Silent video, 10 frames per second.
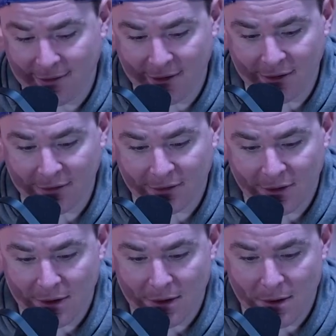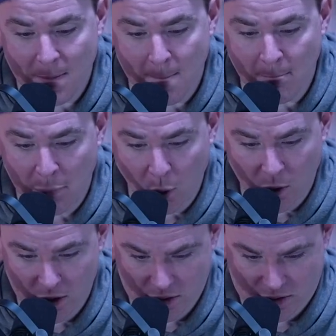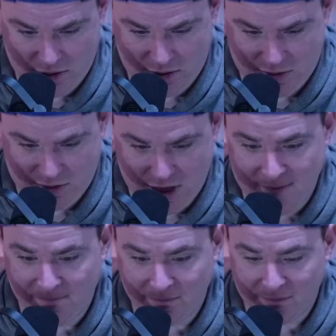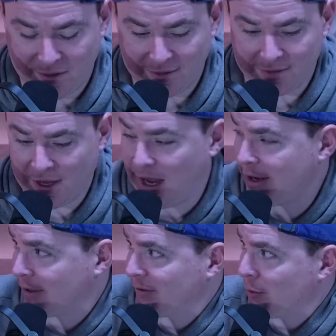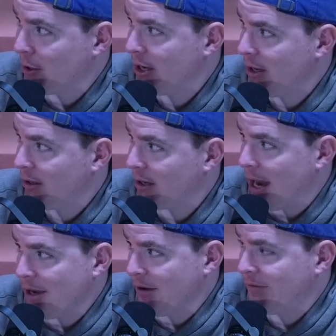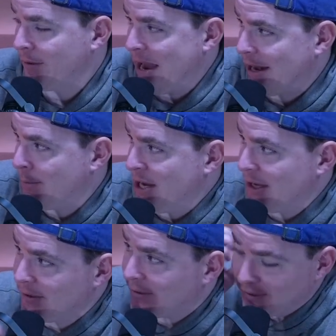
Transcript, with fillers: is born. This is the Hanukkah story. Kind of. The Maccabeans,